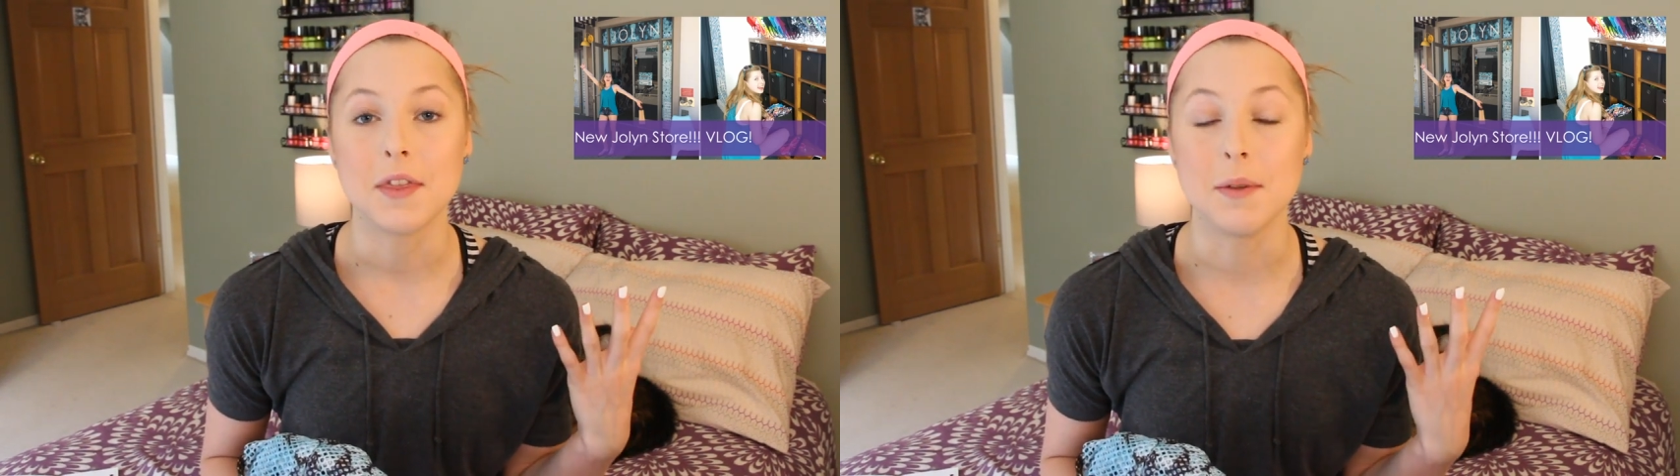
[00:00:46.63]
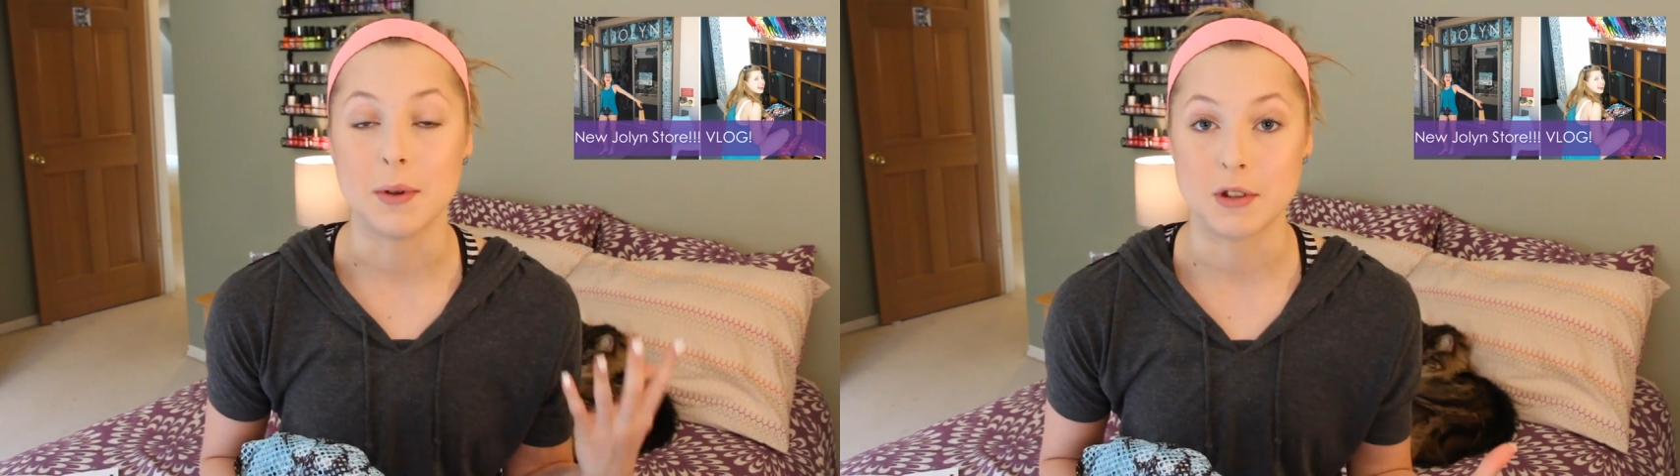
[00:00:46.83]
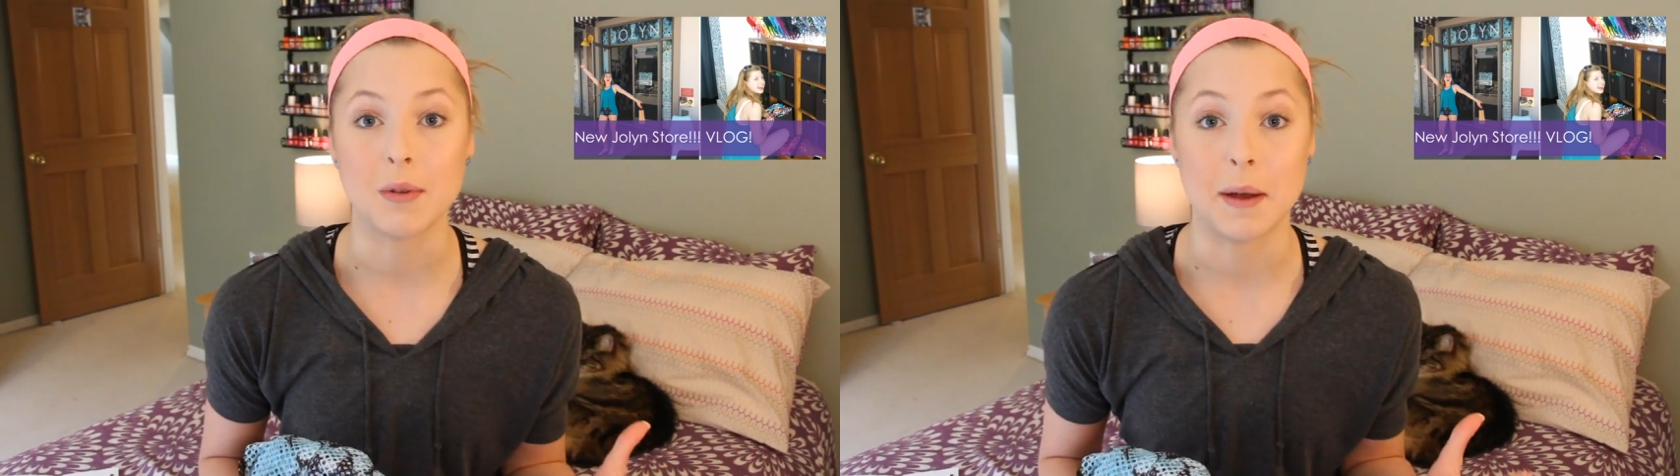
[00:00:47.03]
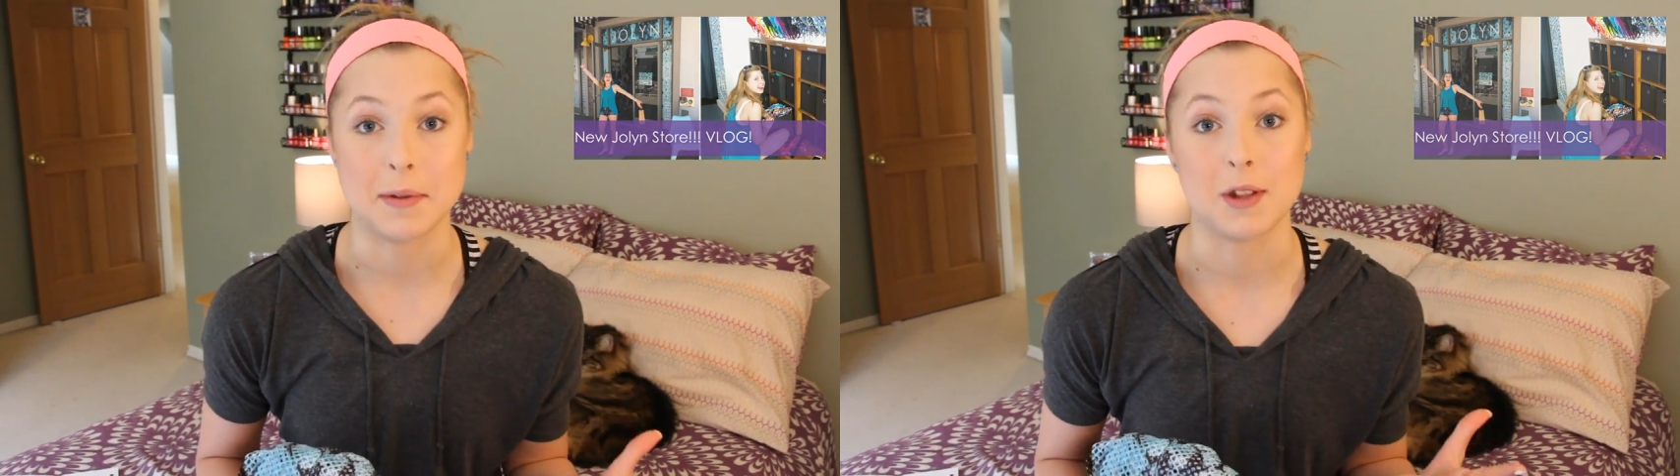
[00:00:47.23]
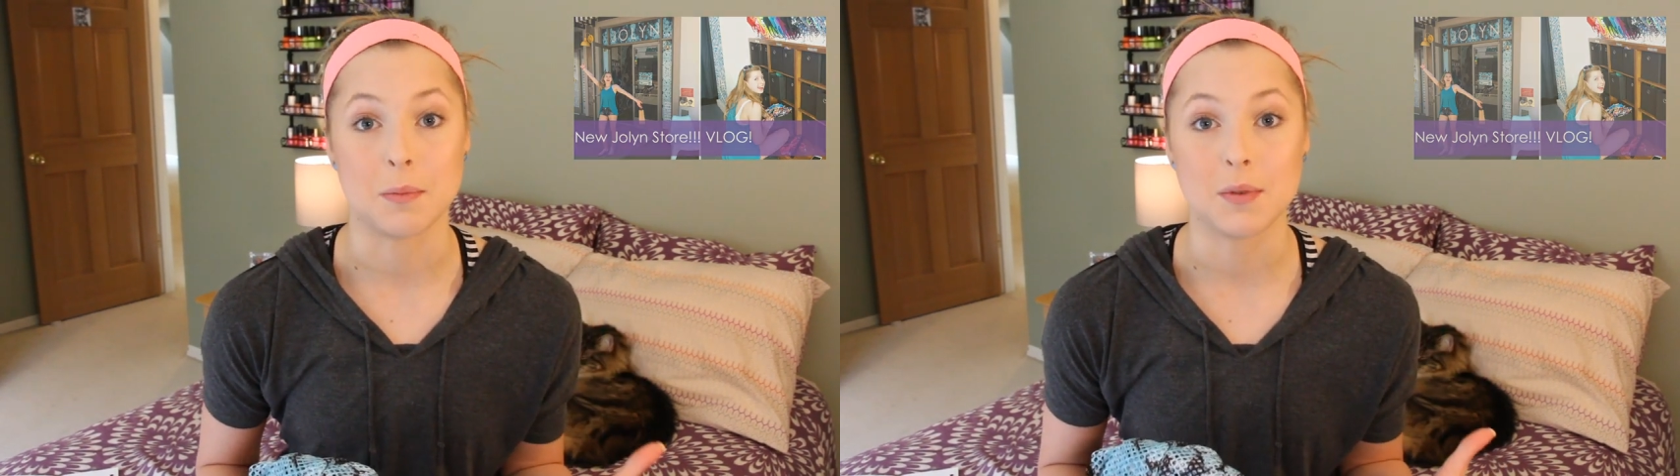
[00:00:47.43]
the most
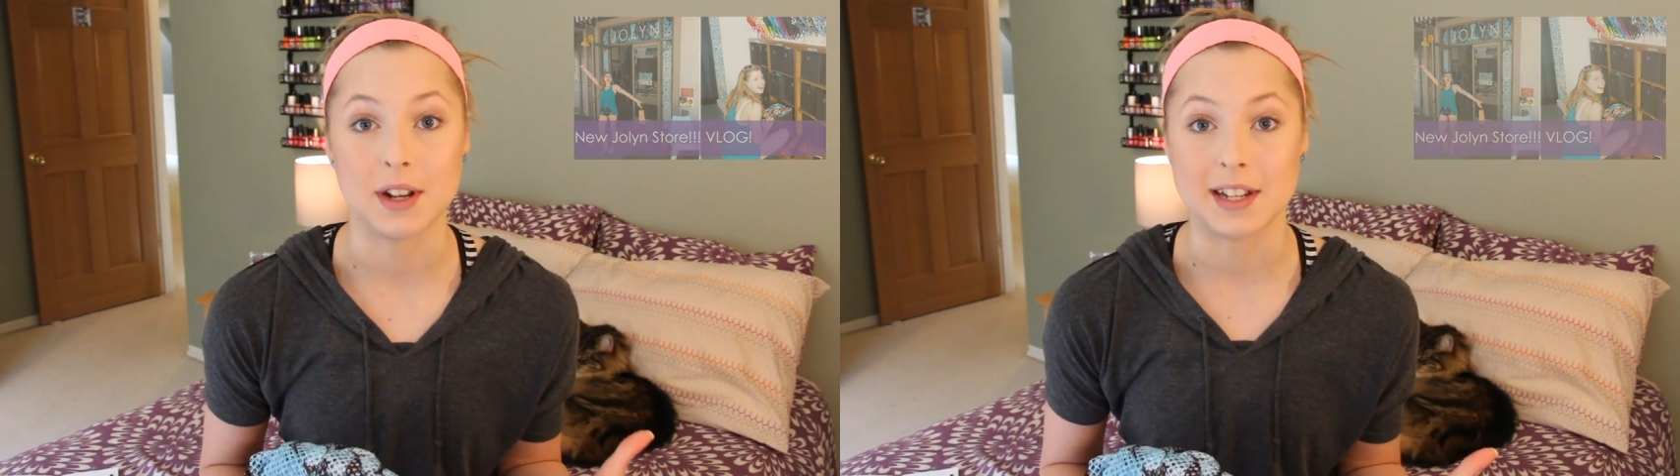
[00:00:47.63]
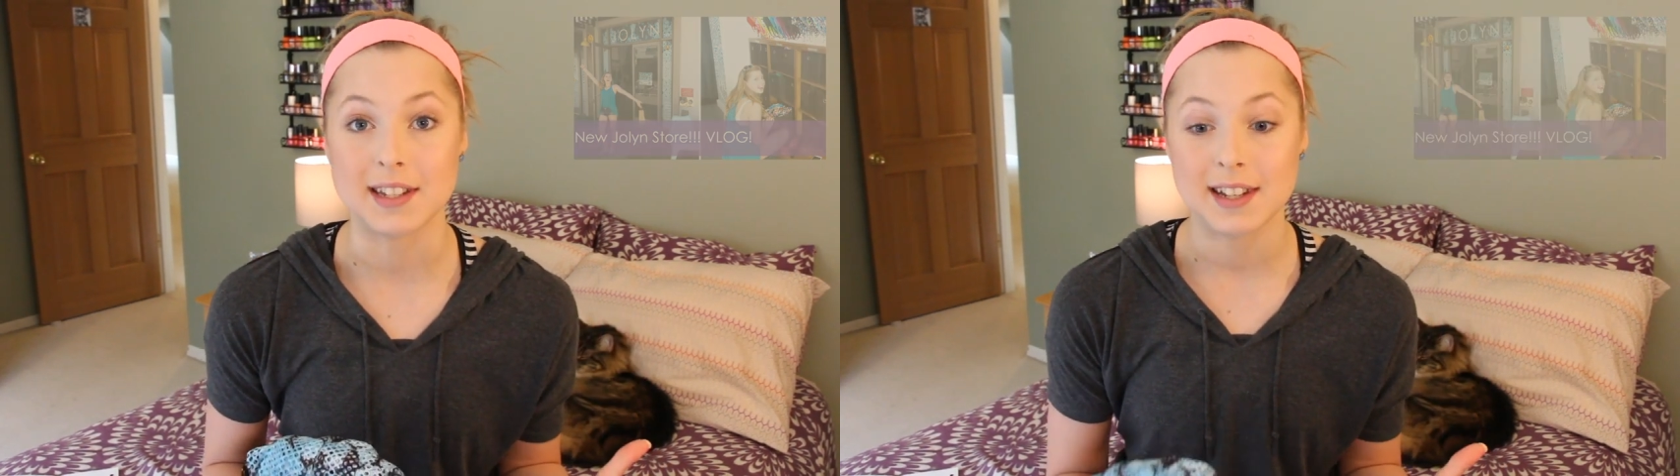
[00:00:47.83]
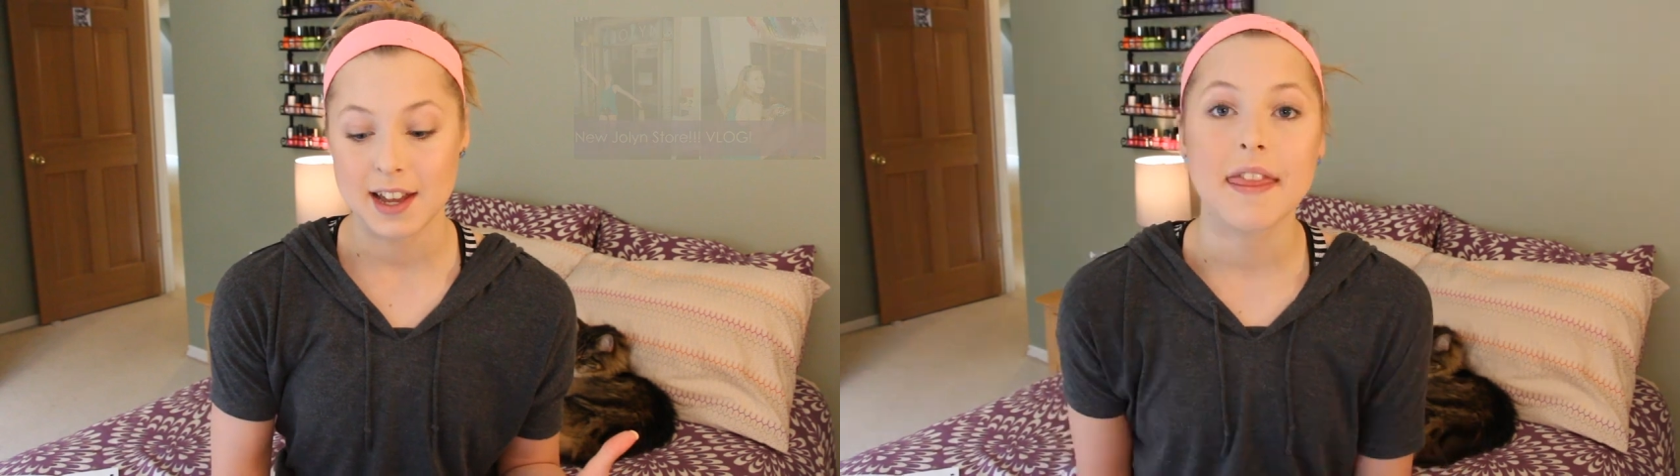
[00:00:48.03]
popular print.